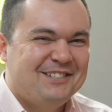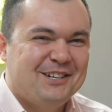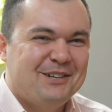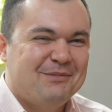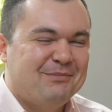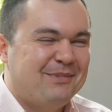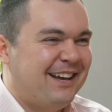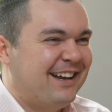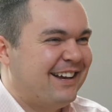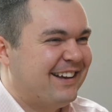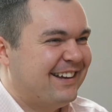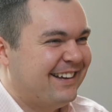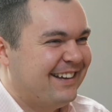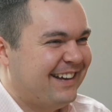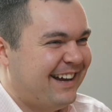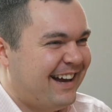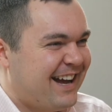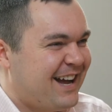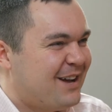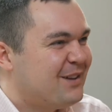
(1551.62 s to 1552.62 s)
so I'm like,
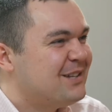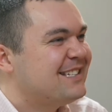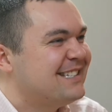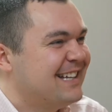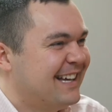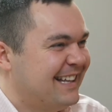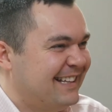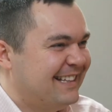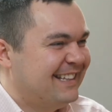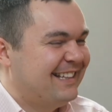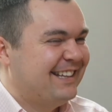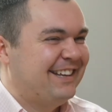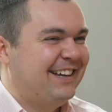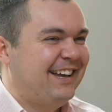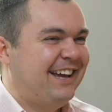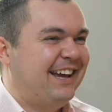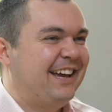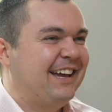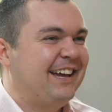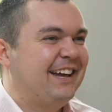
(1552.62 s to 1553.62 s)
I'll sell it.
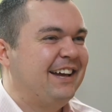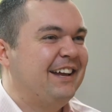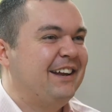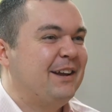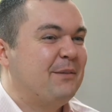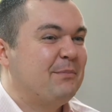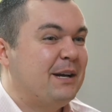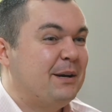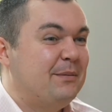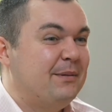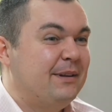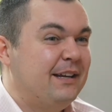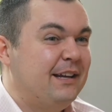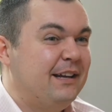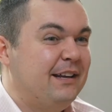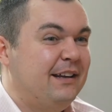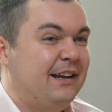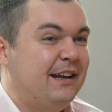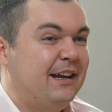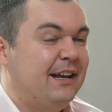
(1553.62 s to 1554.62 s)
And I'm coming
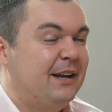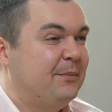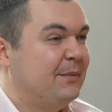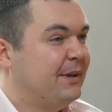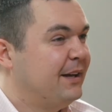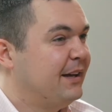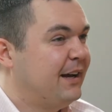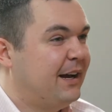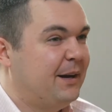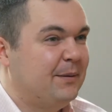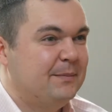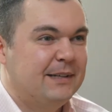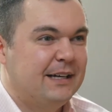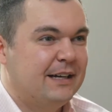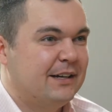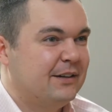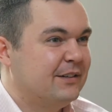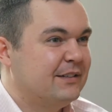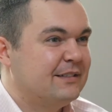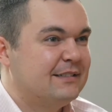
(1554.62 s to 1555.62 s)
in and I'm like, I'm
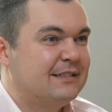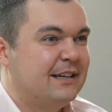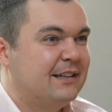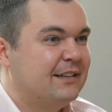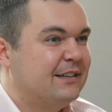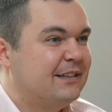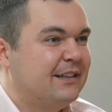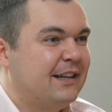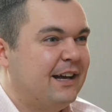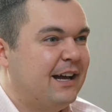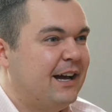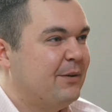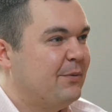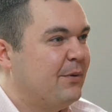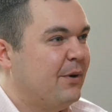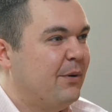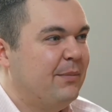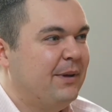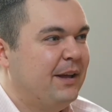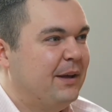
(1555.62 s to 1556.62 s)
not gonna sell it. I
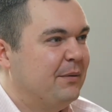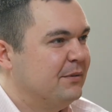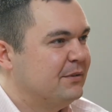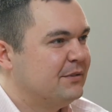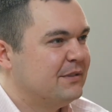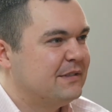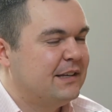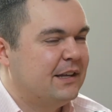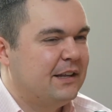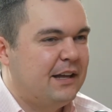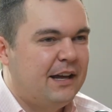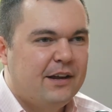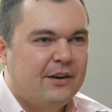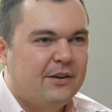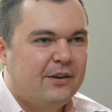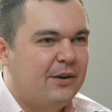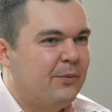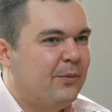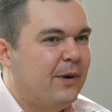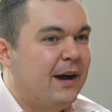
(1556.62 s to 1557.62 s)
won't be able to sell. I
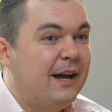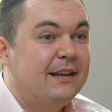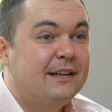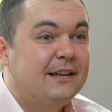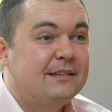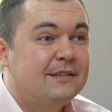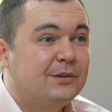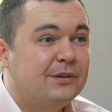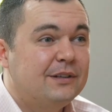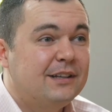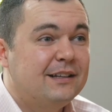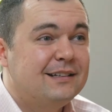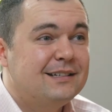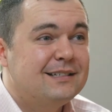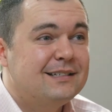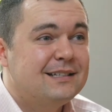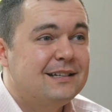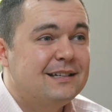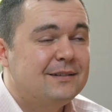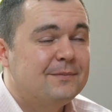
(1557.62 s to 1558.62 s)
don't know why they took the
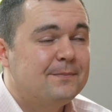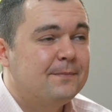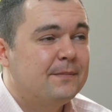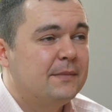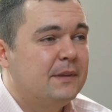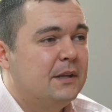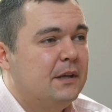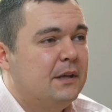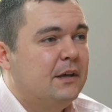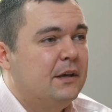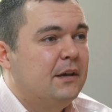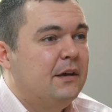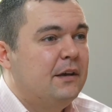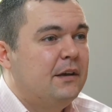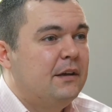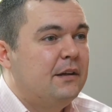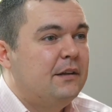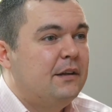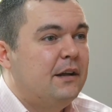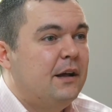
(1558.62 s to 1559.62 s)
listing.
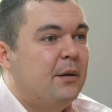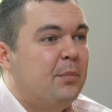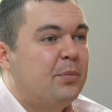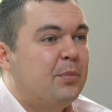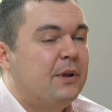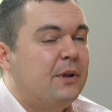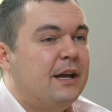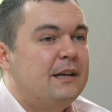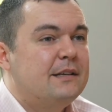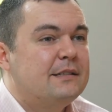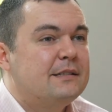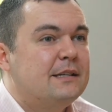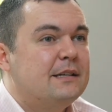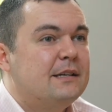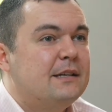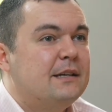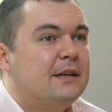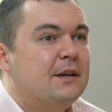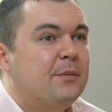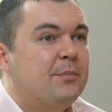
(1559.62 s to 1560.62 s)
A place
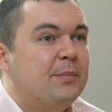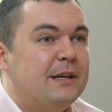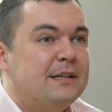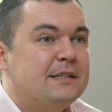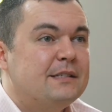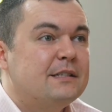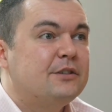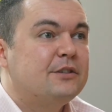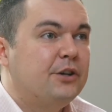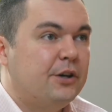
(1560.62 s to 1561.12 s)
is place is